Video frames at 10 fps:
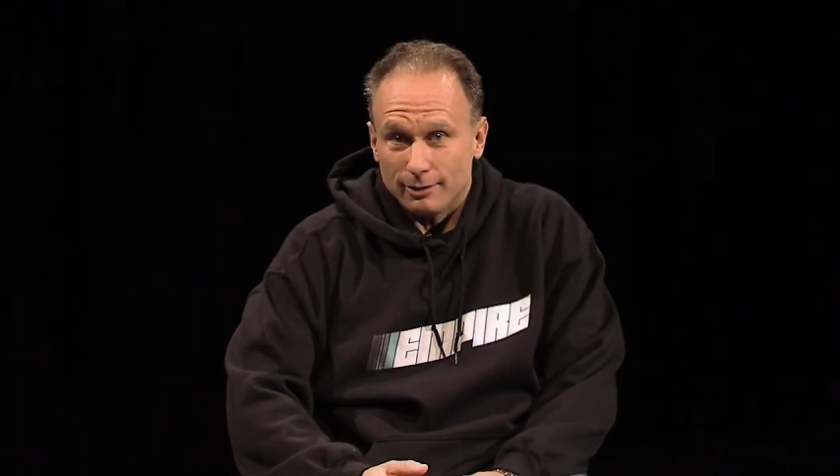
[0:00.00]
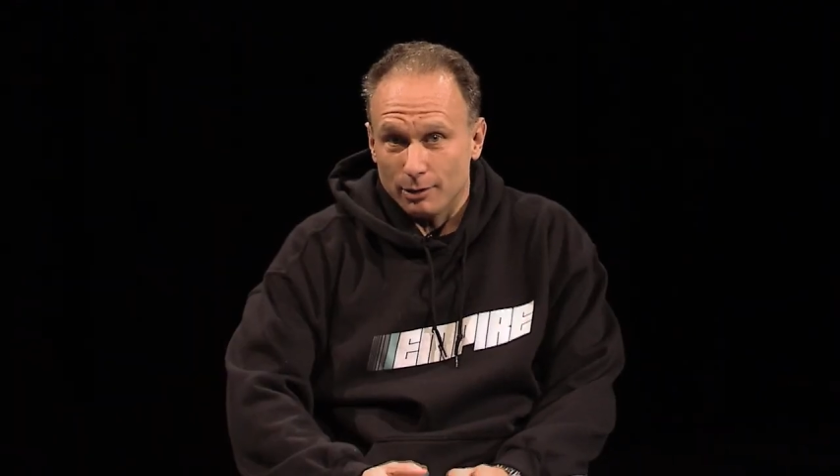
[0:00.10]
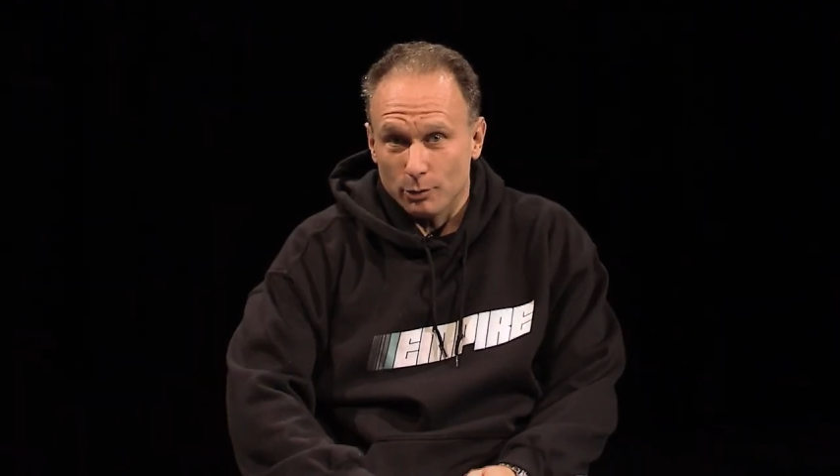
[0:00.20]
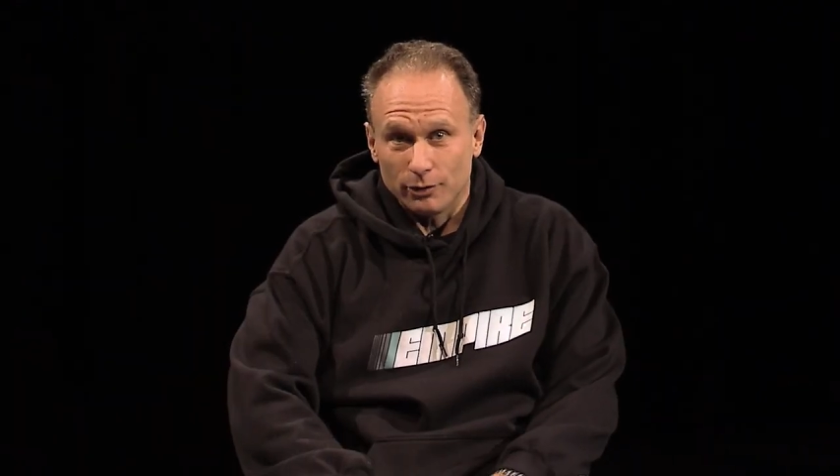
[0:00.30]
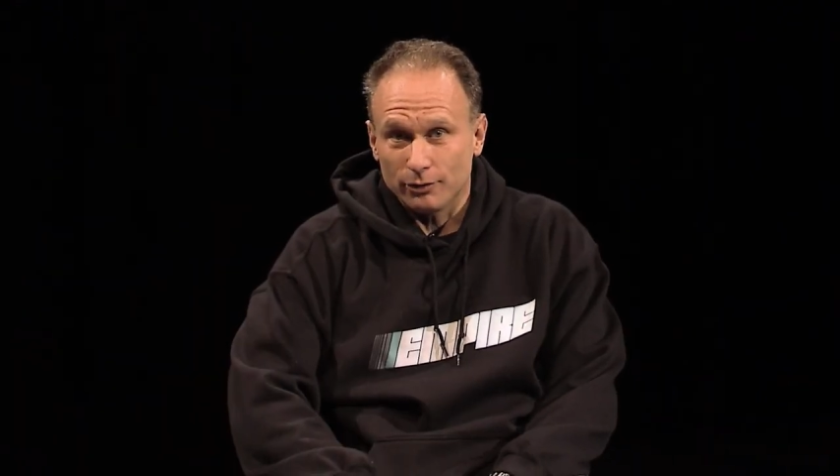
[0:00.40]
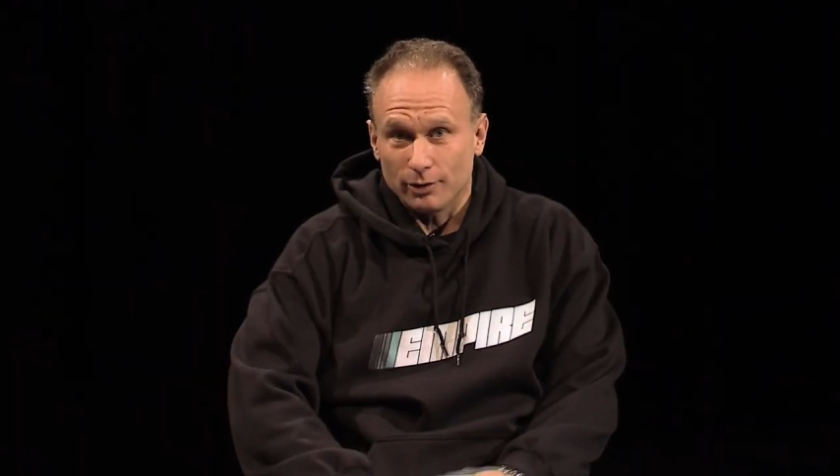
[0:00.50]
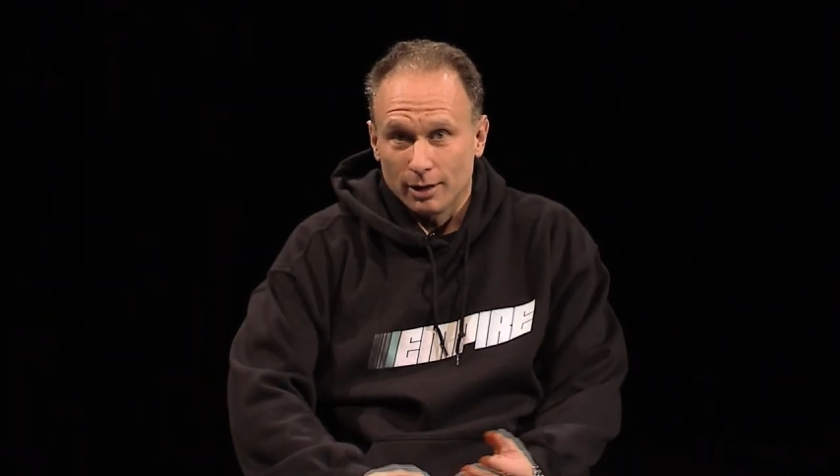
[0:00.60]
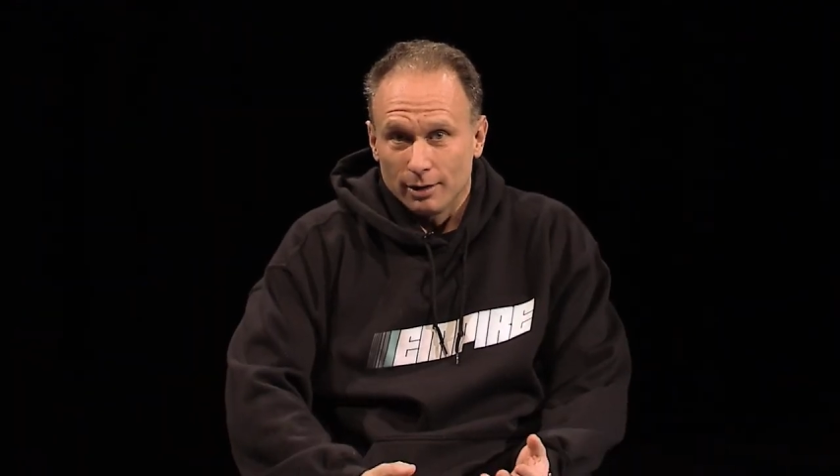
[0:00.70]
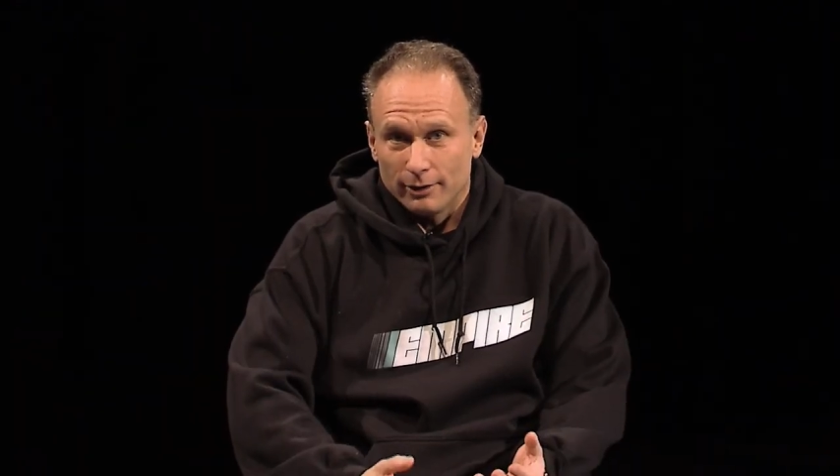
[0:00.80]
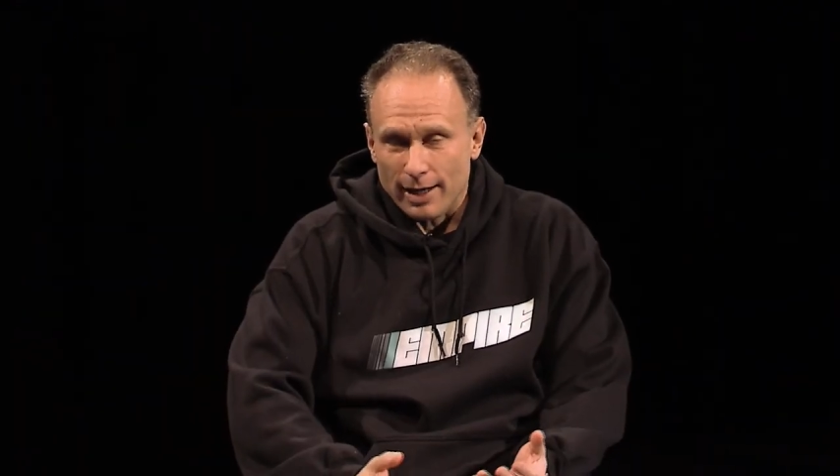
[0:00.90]
it was
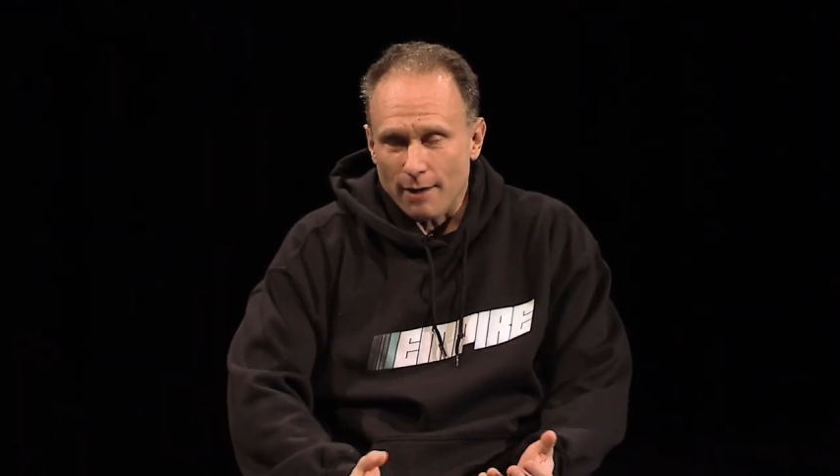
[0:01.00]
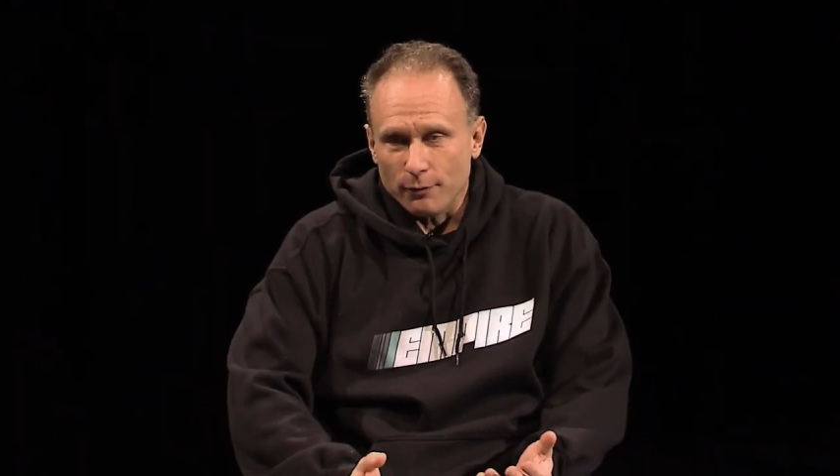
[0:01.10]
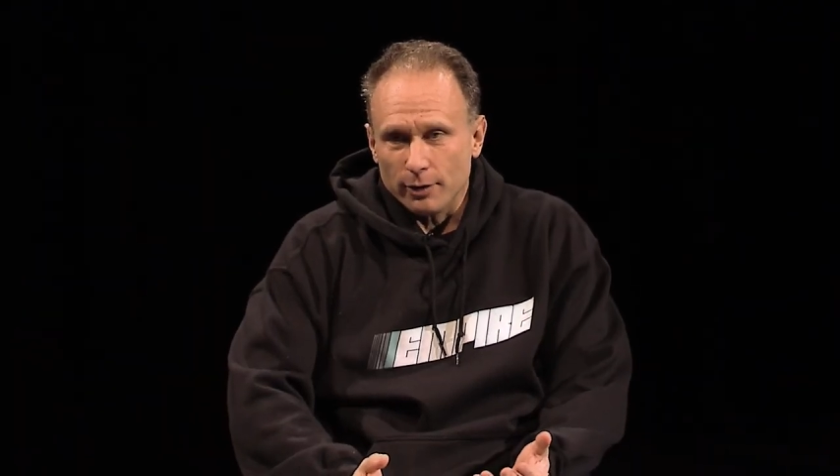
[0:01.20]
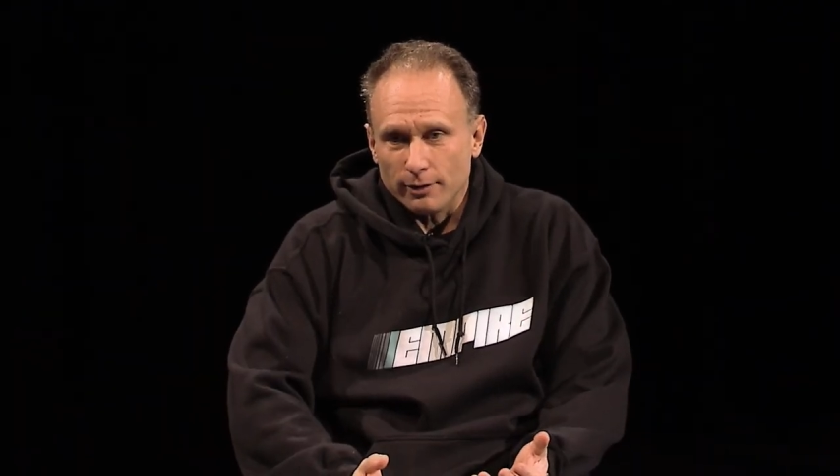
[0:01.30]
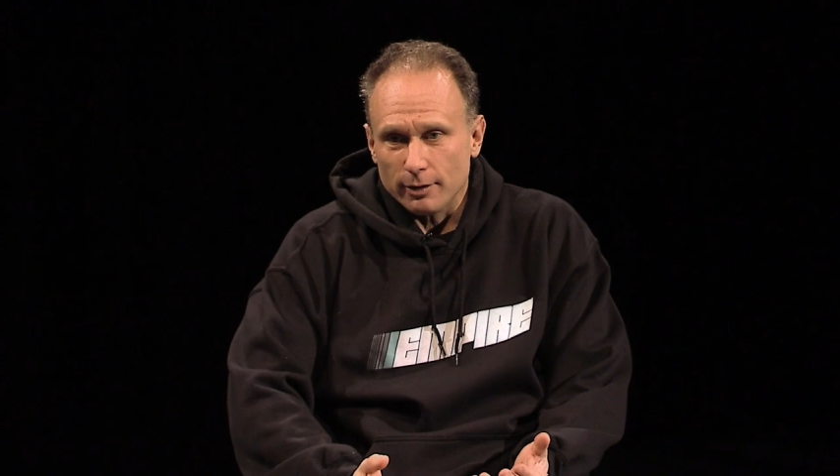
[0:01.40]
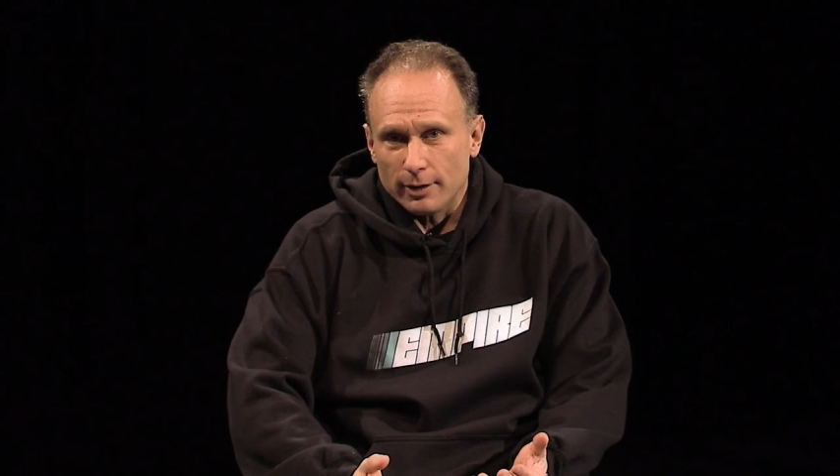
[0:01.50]
the effort